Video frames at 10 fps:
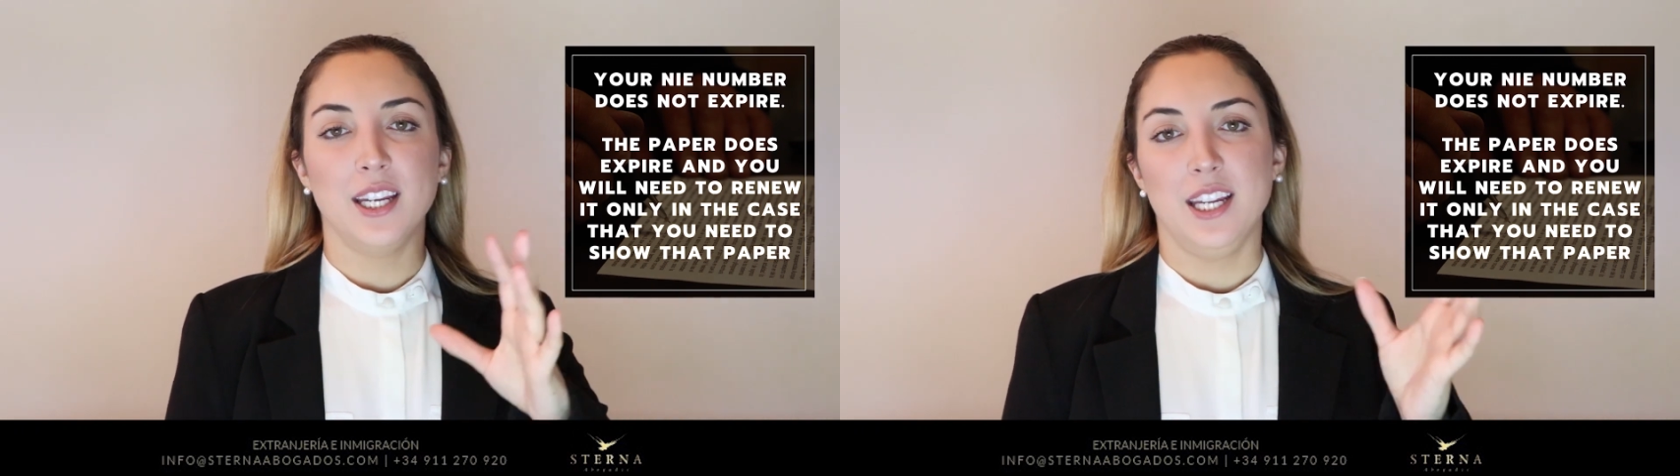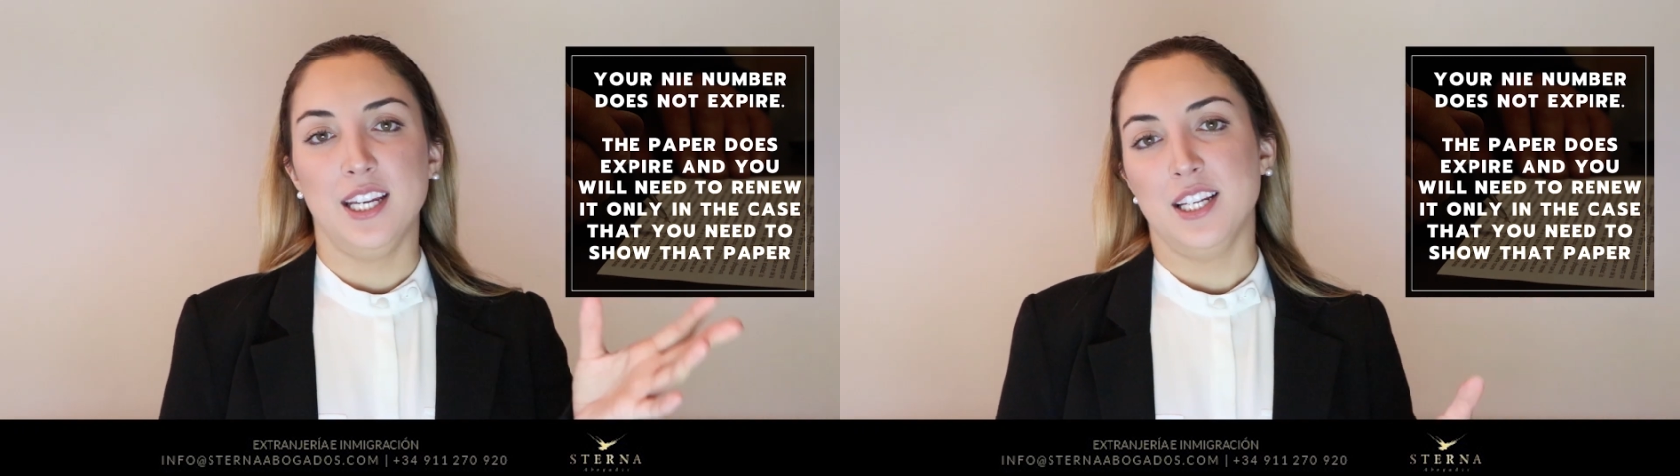
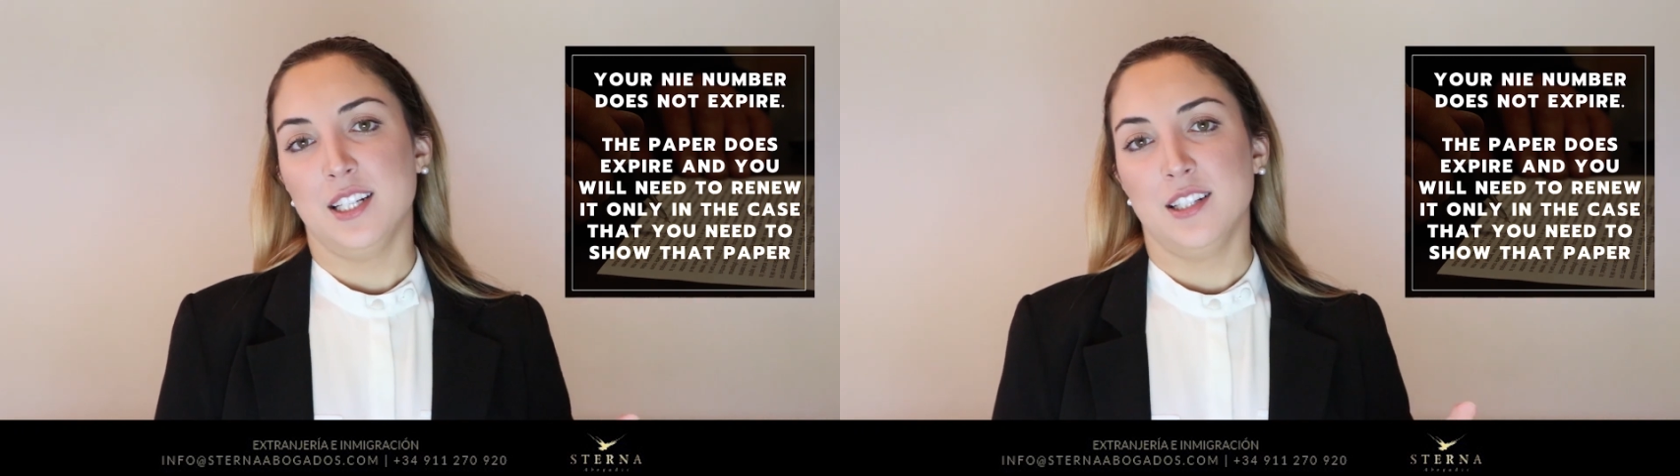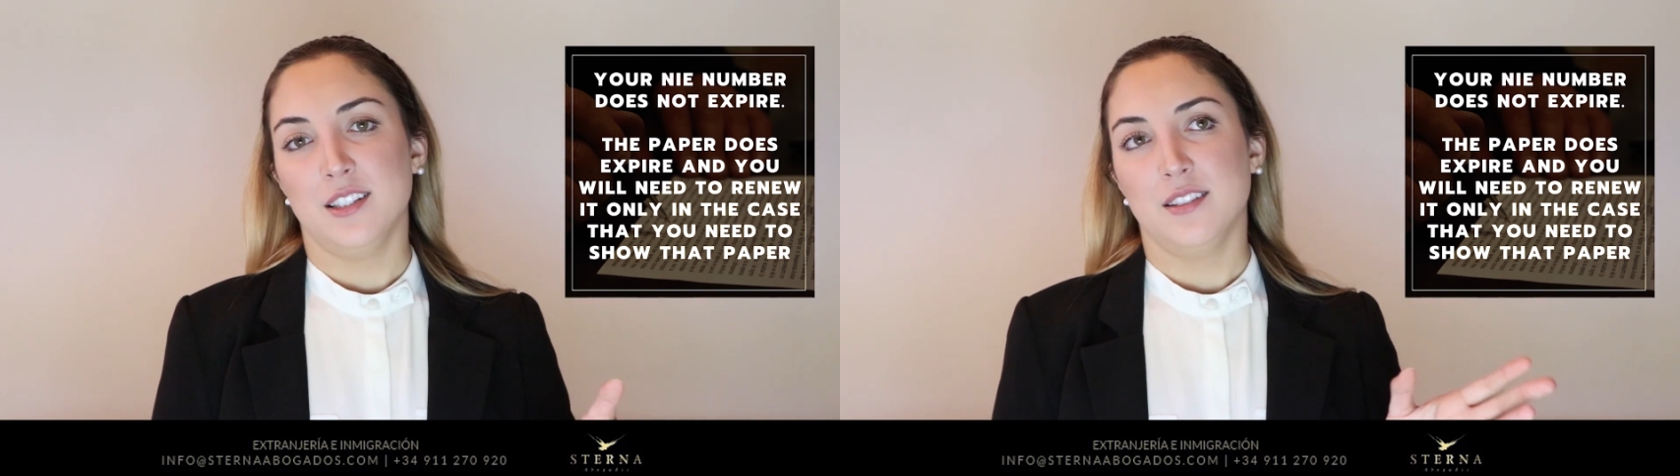
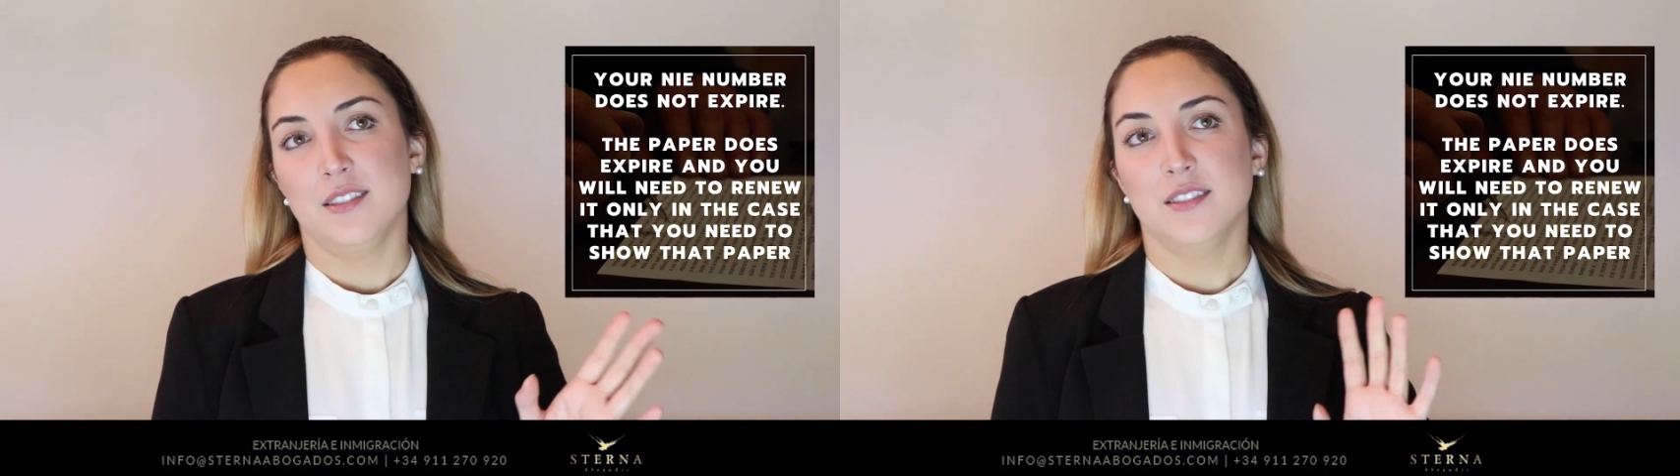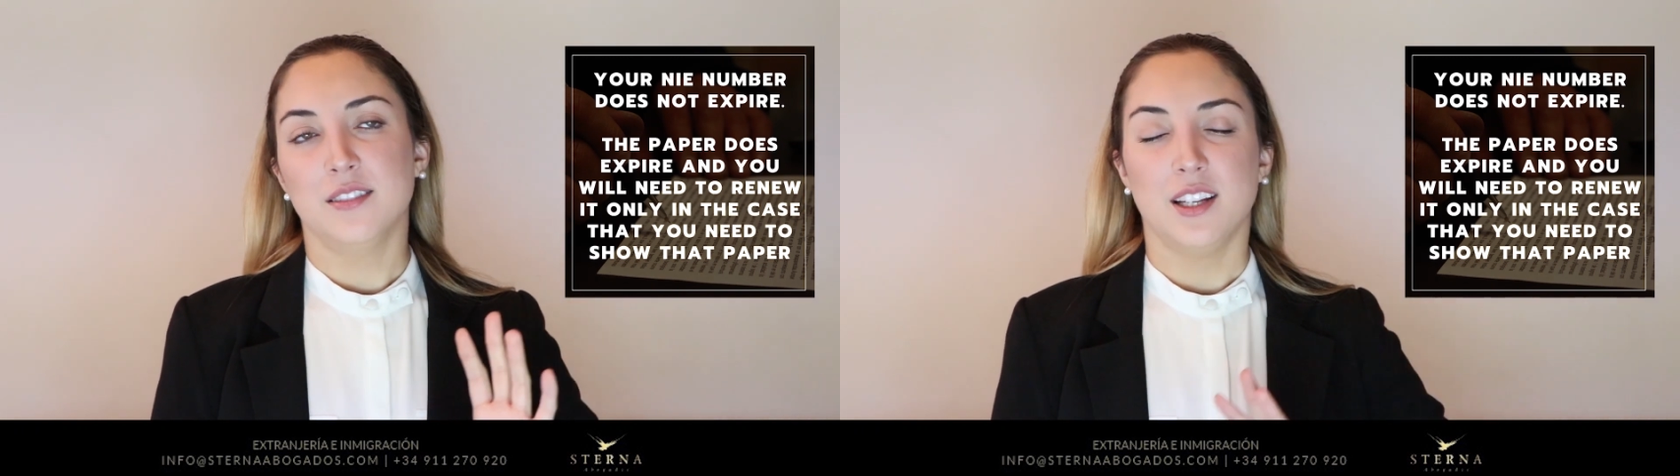
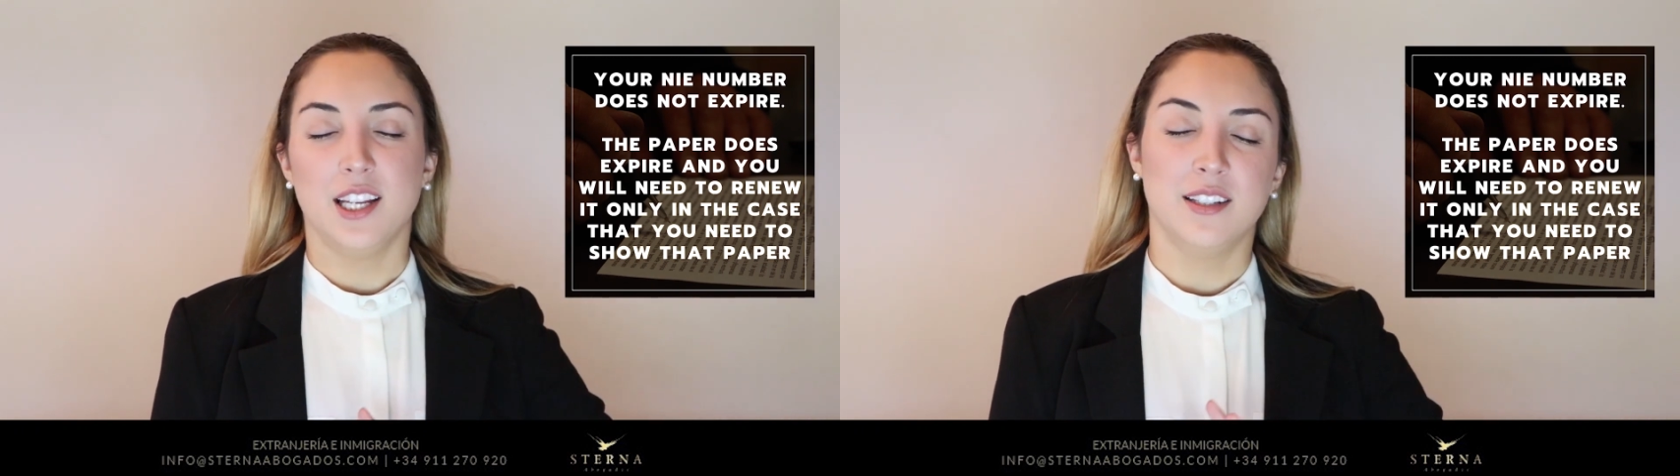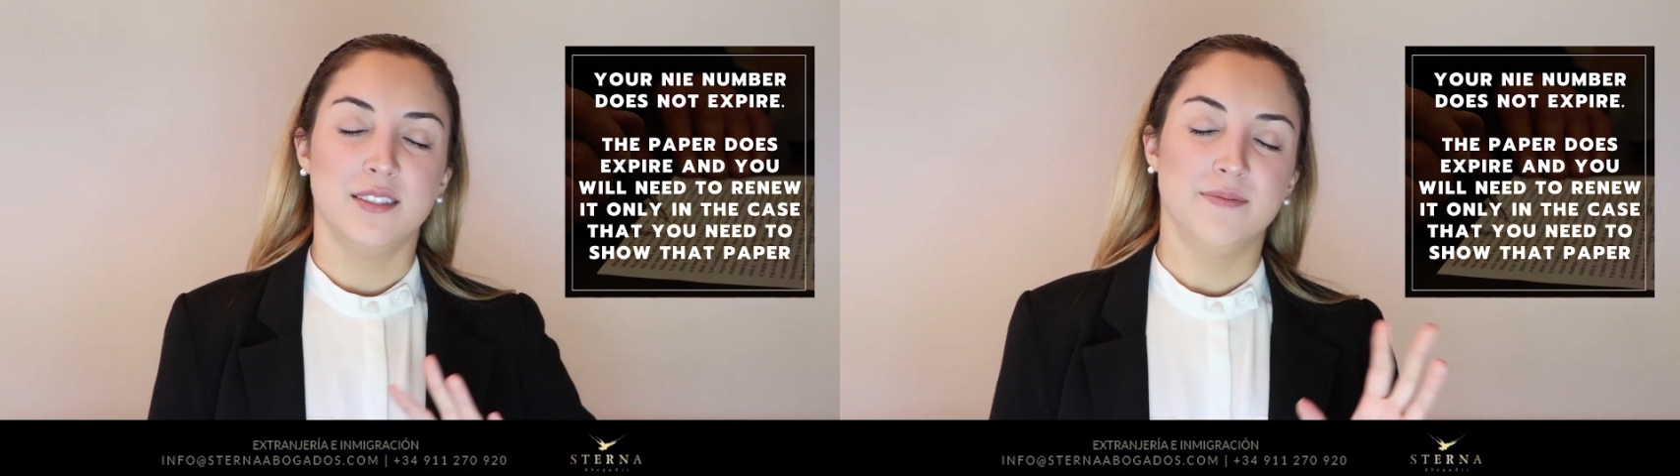
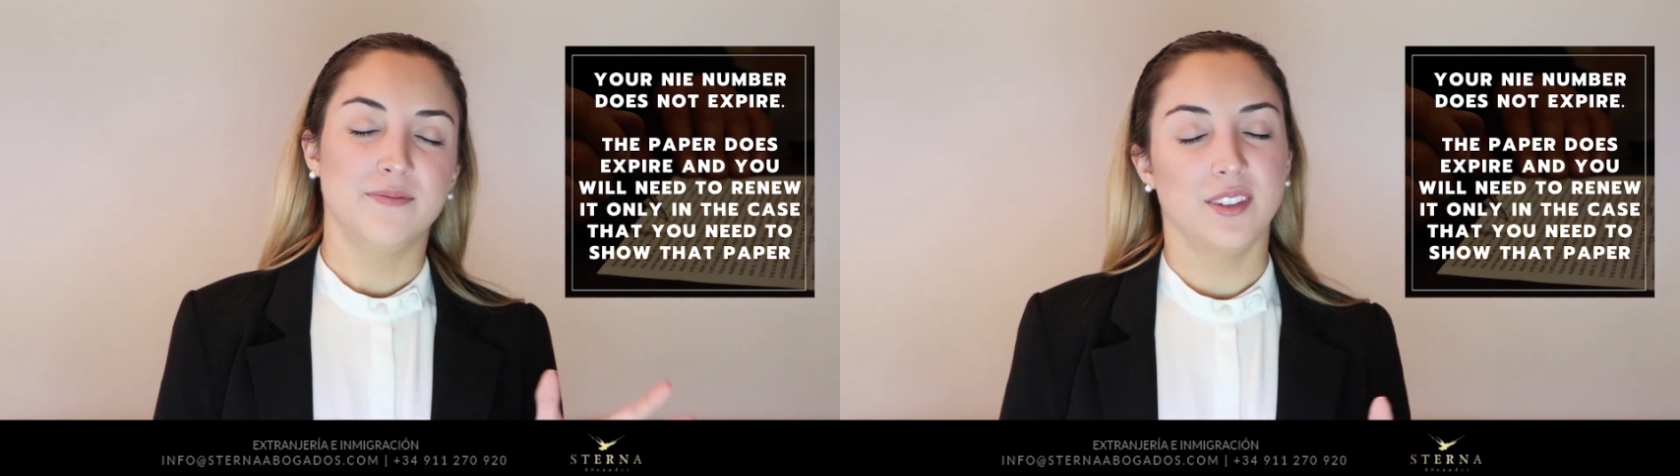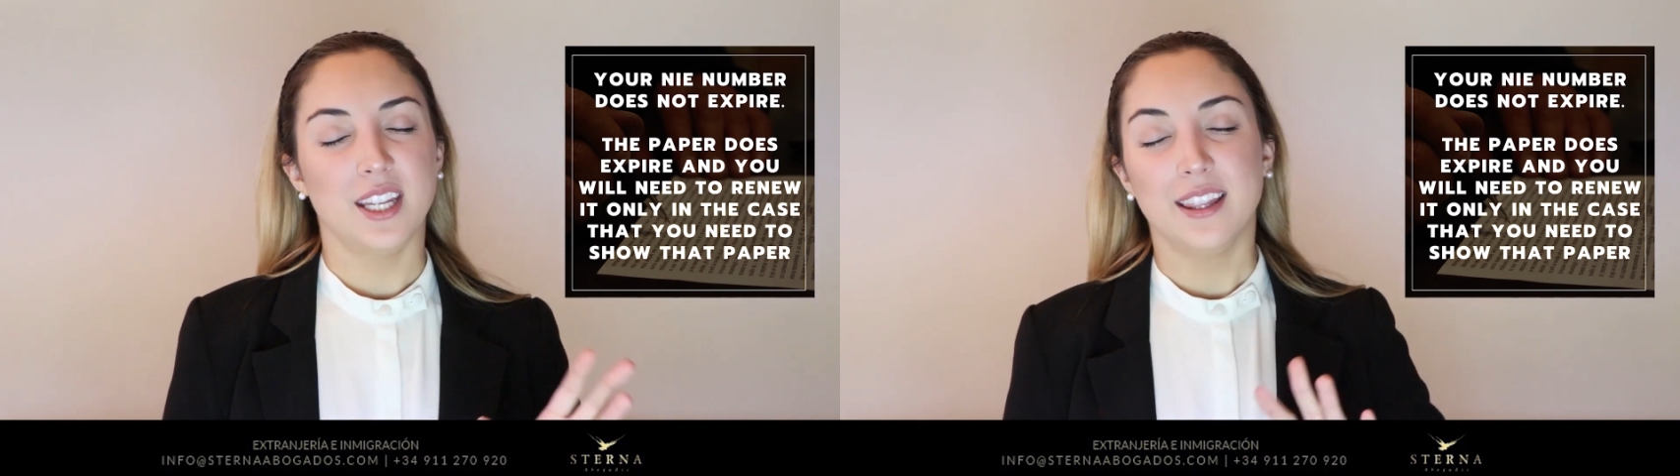
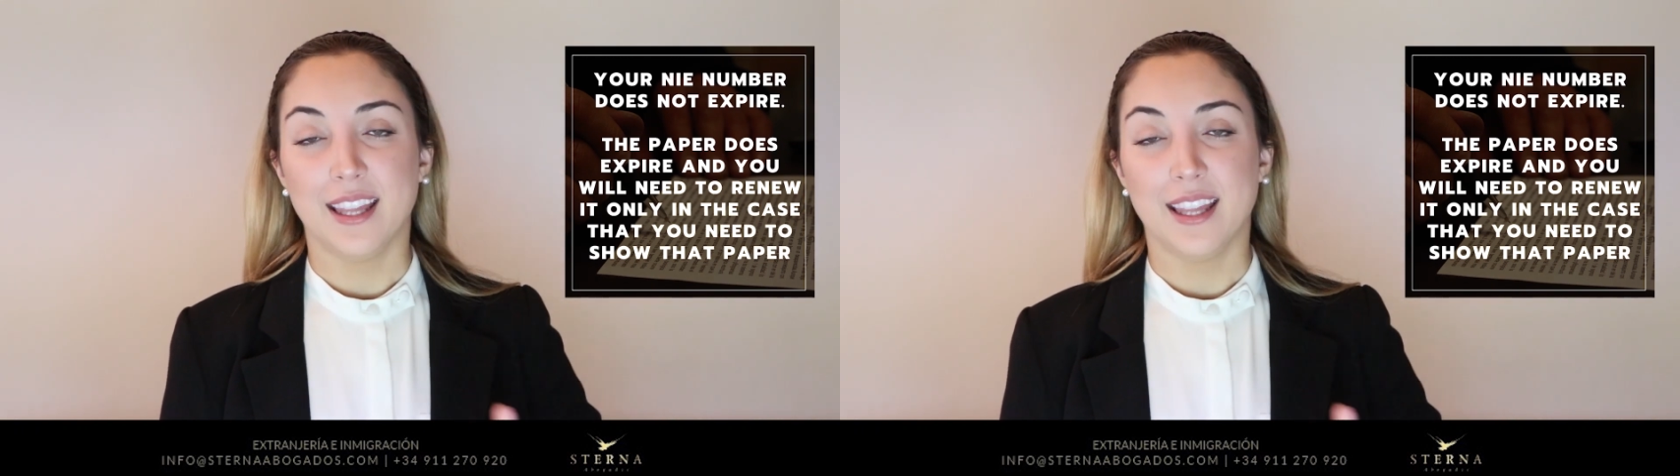in